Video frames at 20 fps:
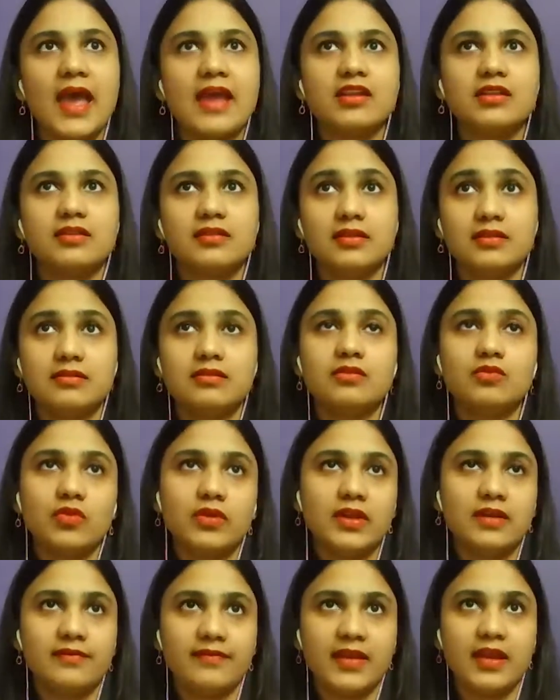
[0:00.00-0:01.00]
and this is
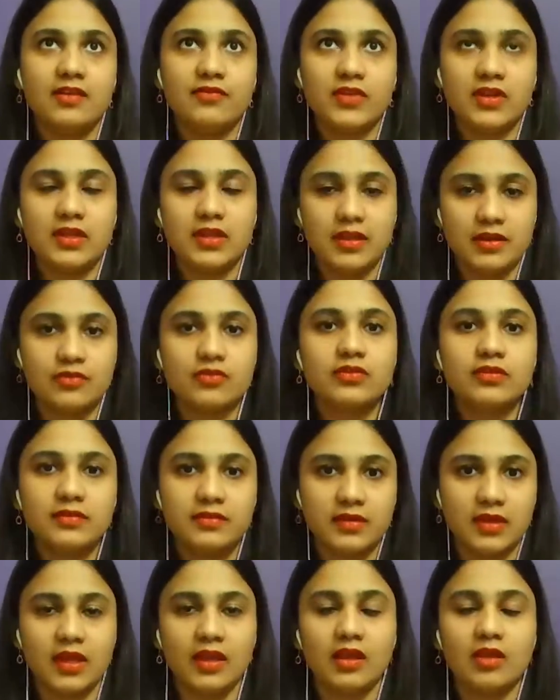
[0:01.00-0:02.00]
what I find very
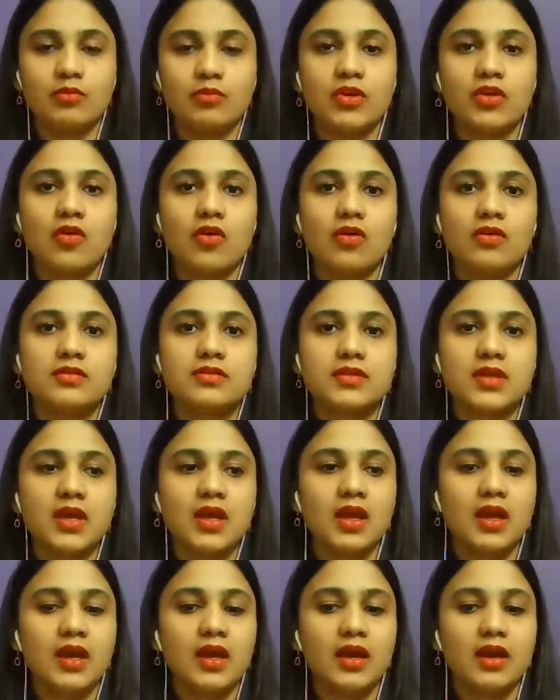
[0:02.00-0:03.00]
interesting, because
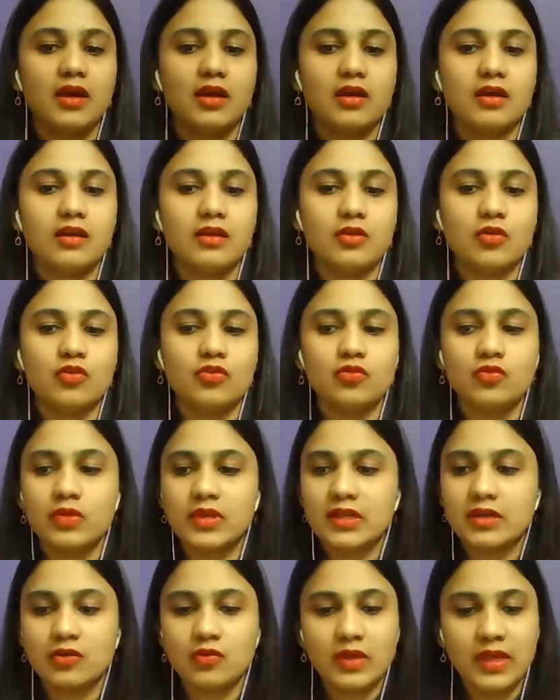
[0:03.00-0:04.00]
you
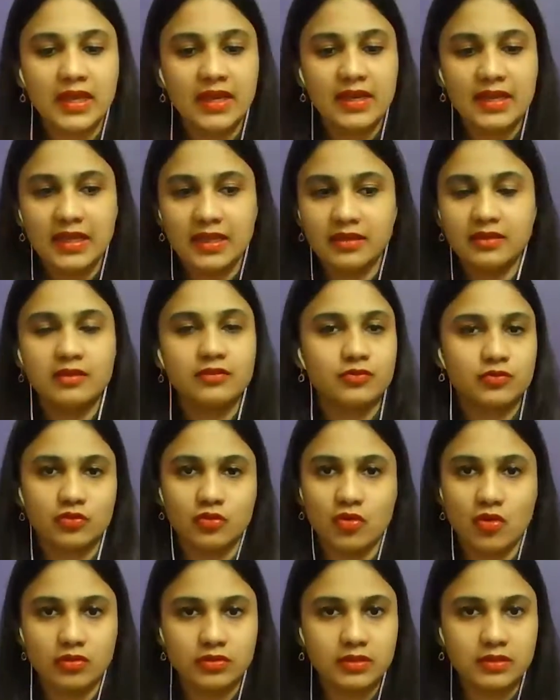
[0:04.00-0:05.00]
can look at any
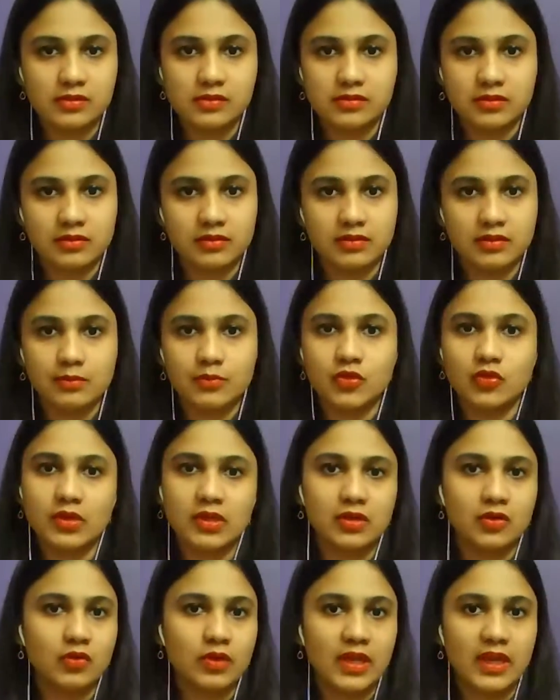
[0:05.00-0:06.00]
astrological system. You
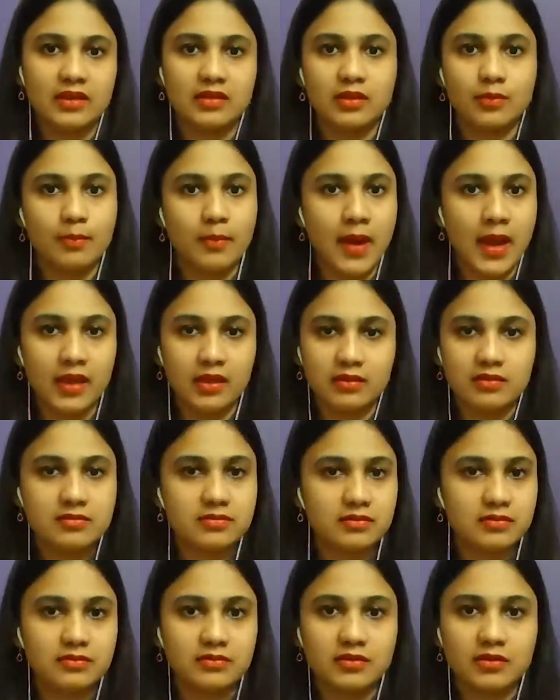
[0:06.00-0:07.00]
can look at the
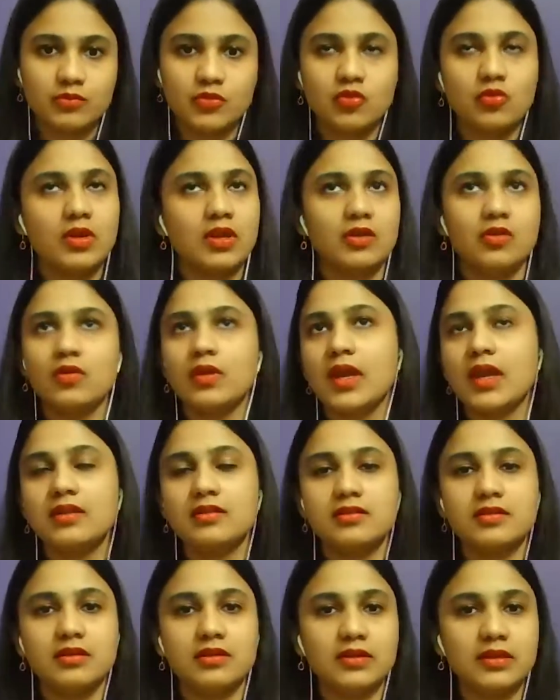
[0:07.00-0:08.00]
Mayan system, you can look
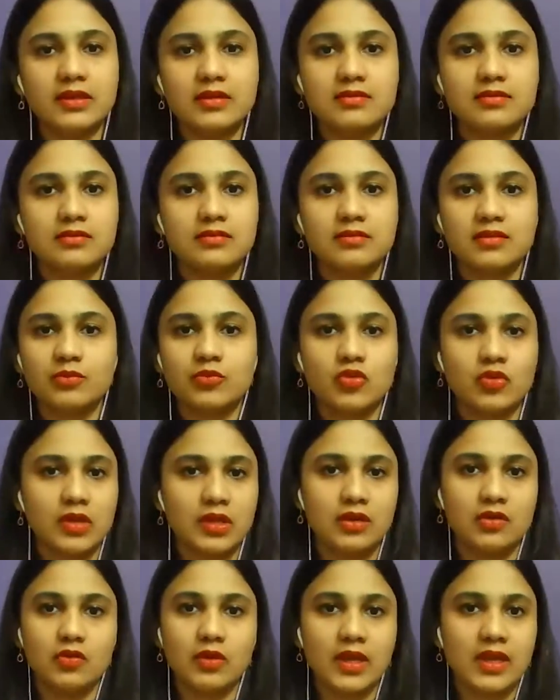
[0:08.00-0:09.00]
at the Greek system, you
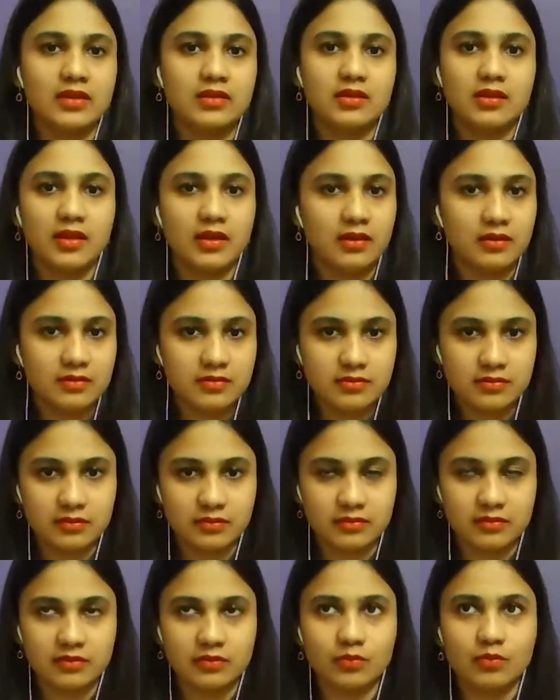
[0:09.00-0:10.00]
can look at the Indian
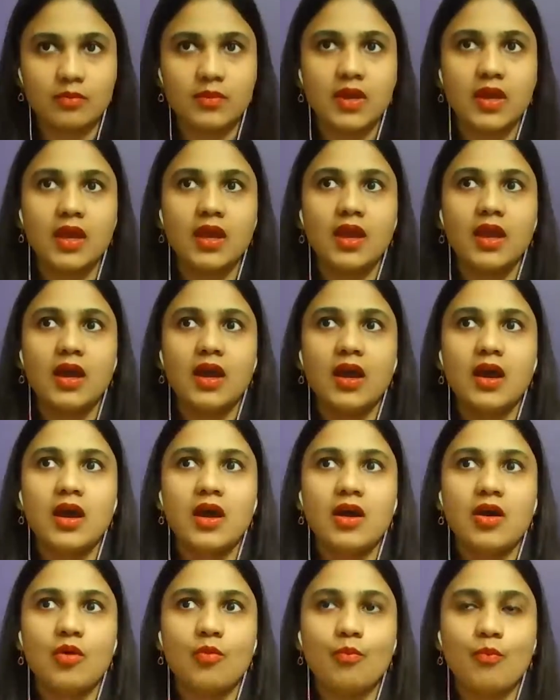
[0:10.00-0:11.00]
system.
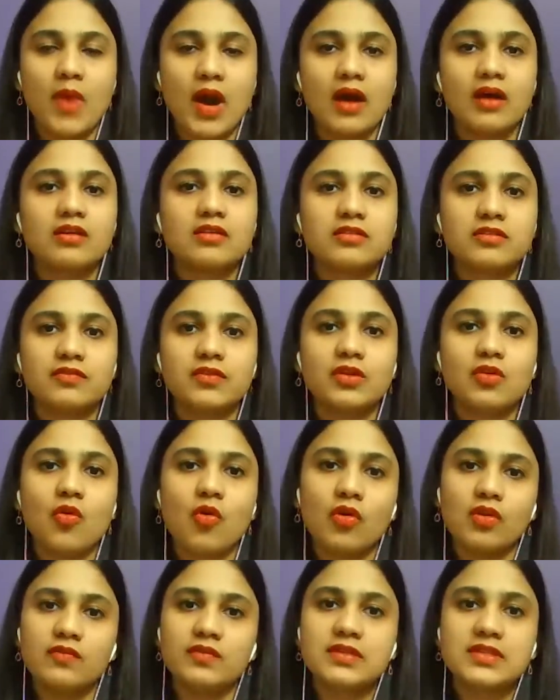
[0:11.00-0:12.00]
Mars will
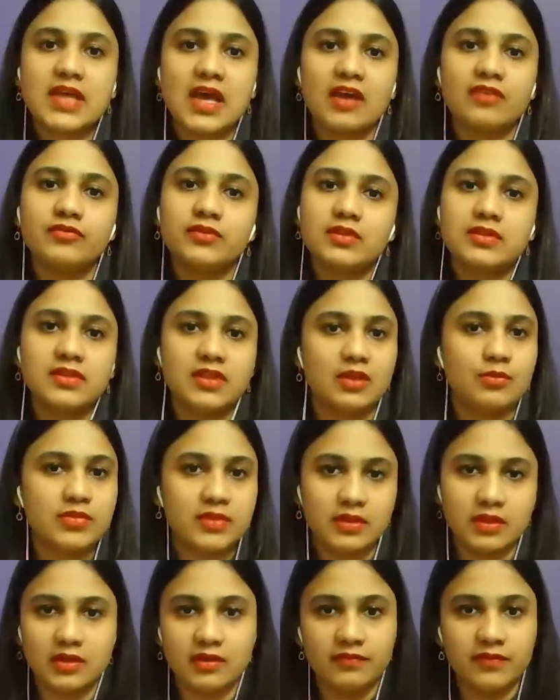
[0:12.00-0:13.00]
always have the
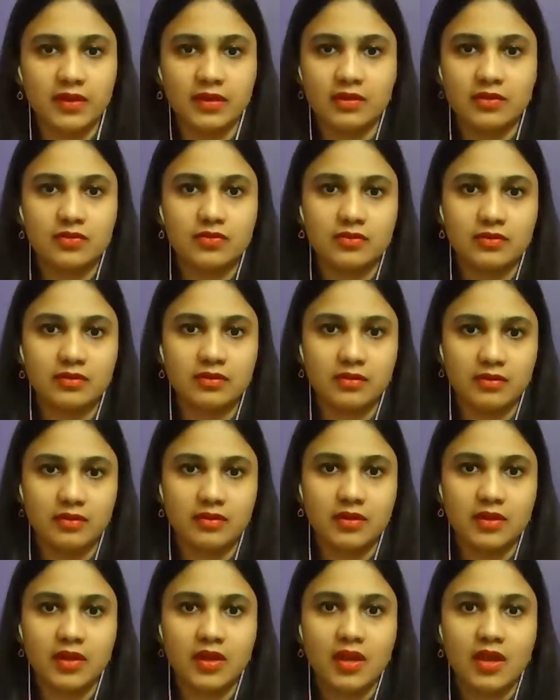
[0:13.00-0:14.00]
same
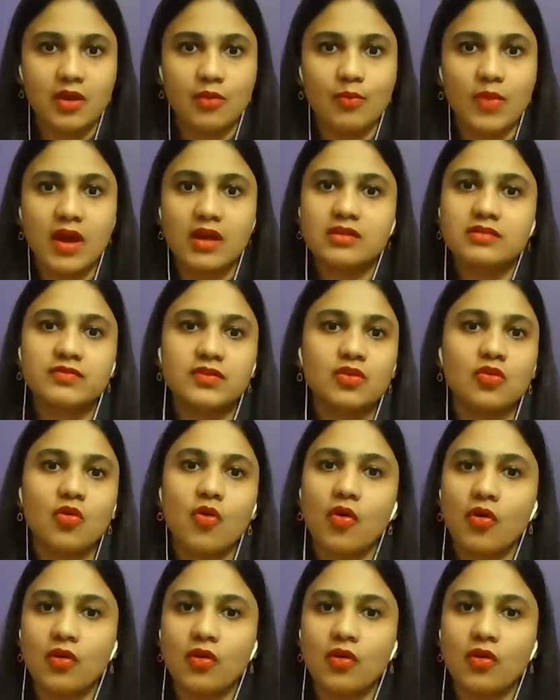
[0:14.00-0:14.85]
signification. Mars will